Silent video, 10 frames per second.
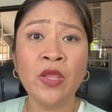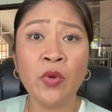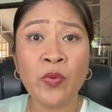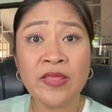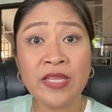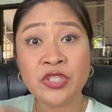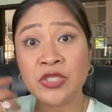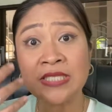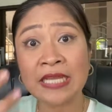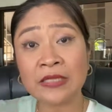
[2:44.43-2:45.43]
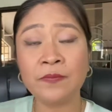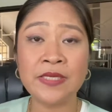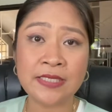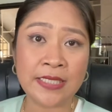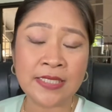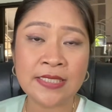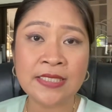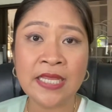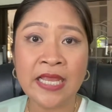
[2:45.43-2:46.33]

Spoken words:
when they transact business.